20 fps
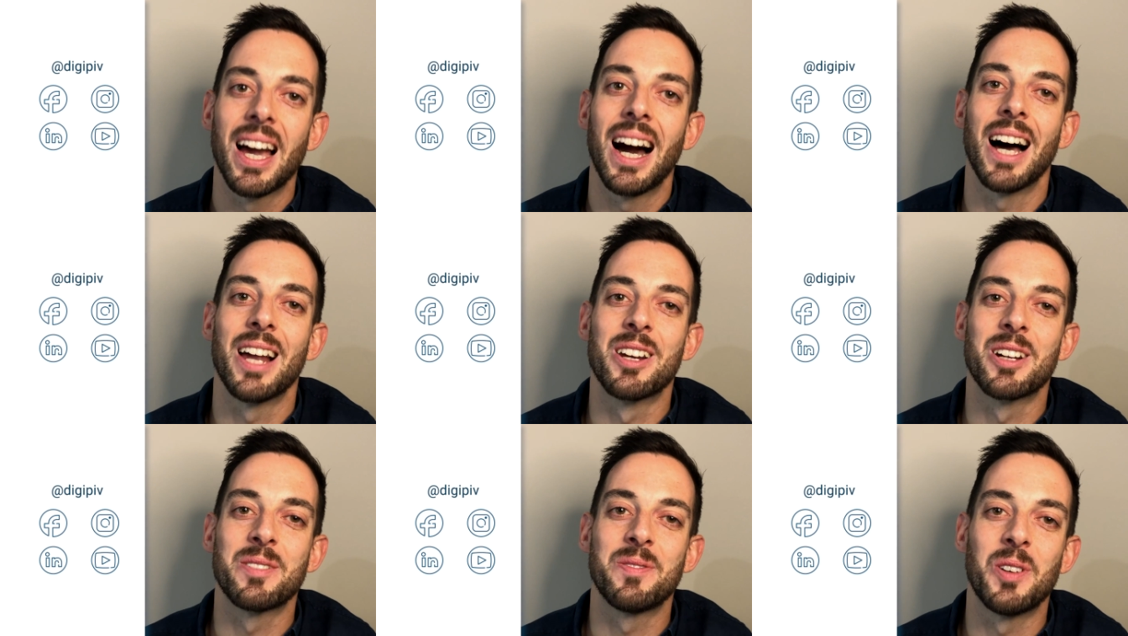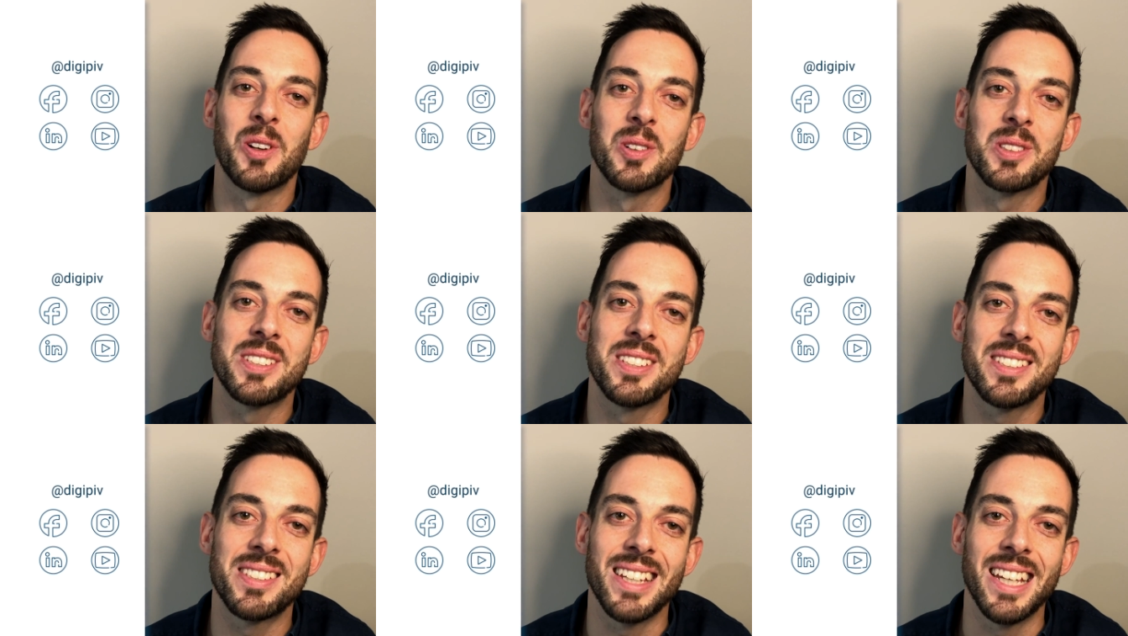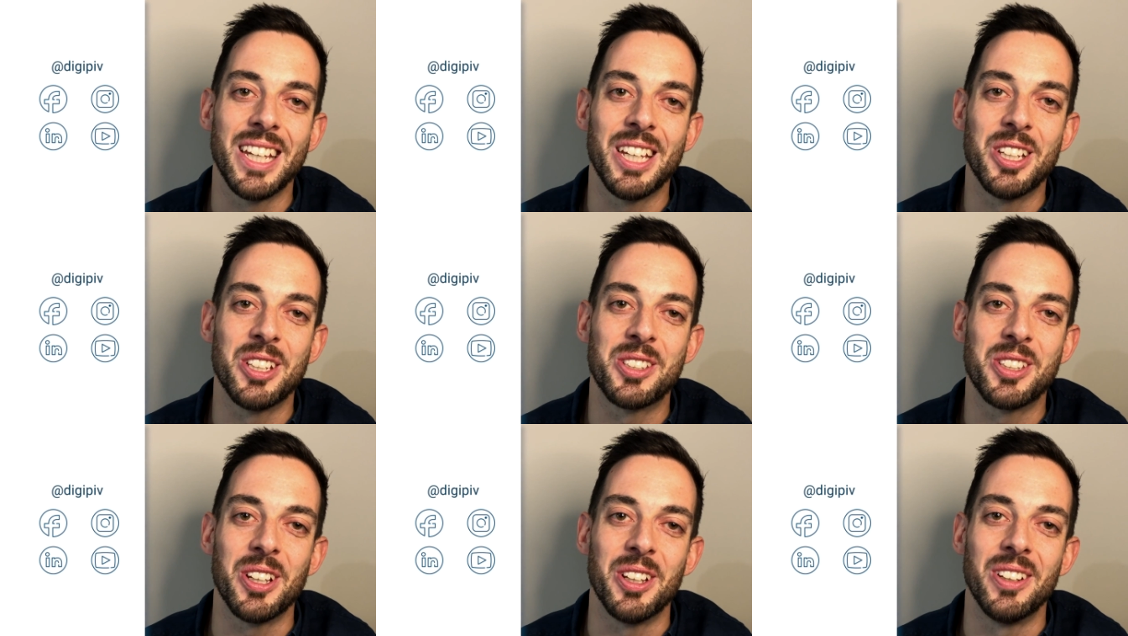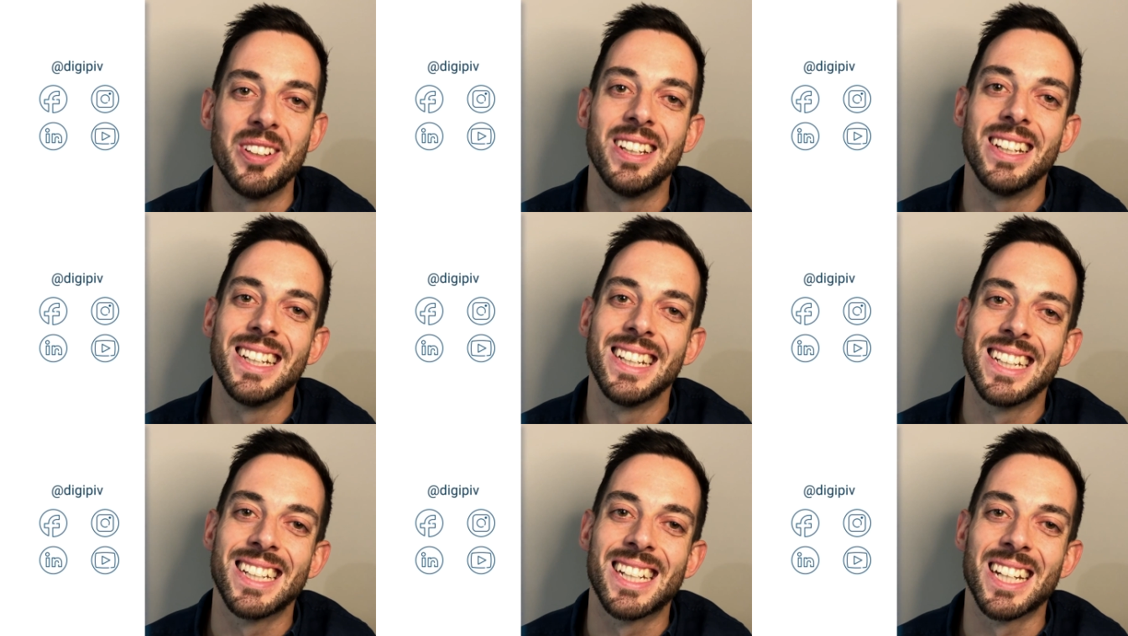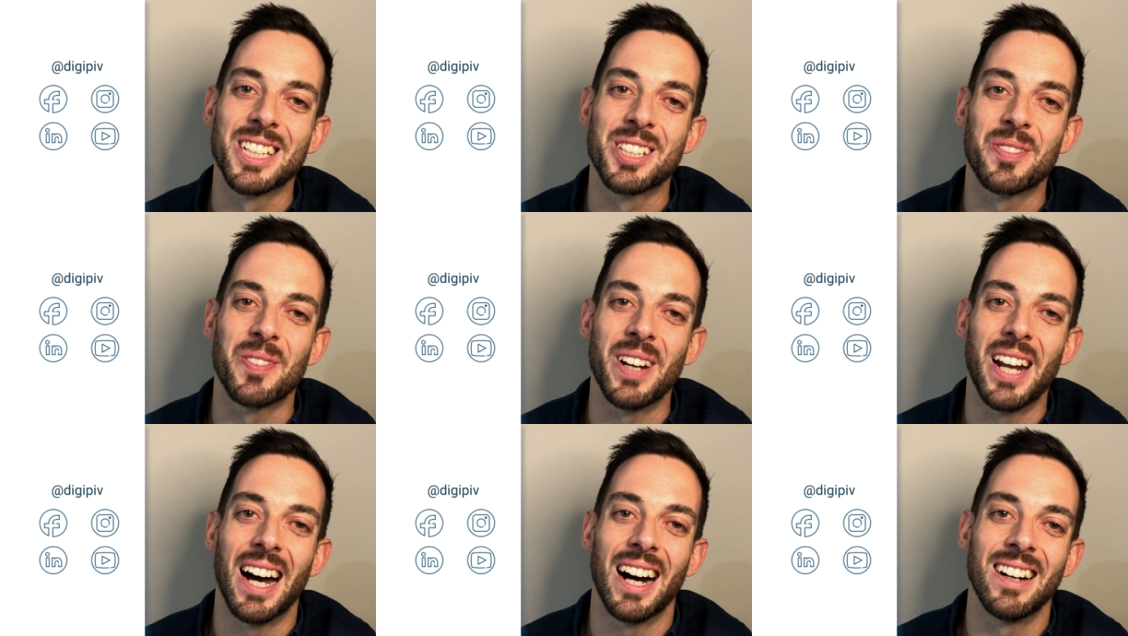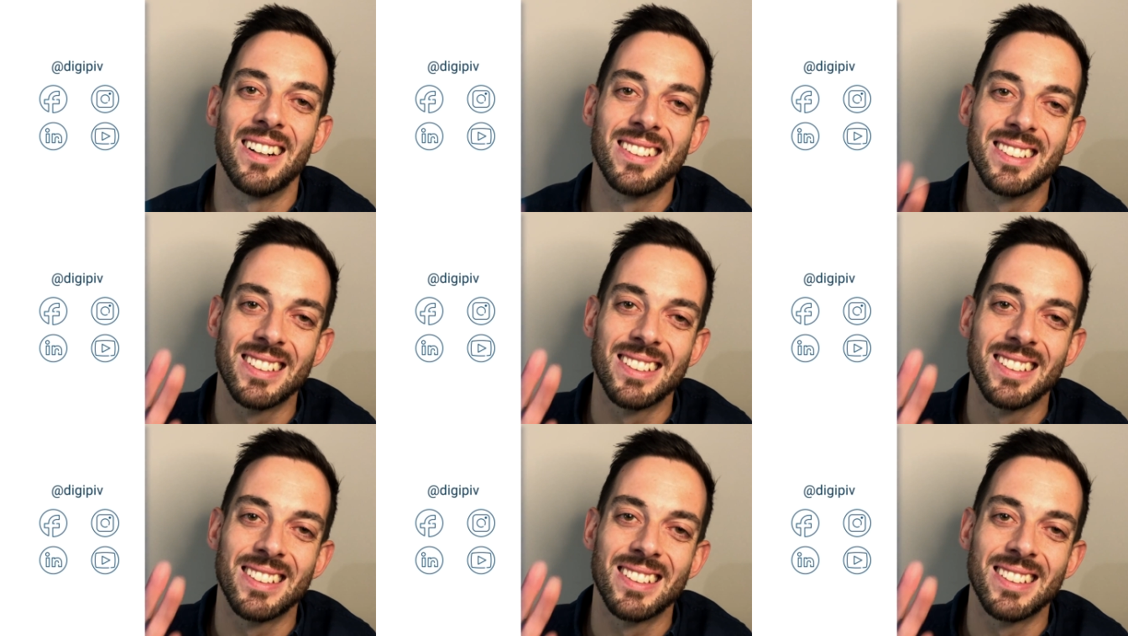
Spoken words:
I look forward to seeing you soon. Cheers for now.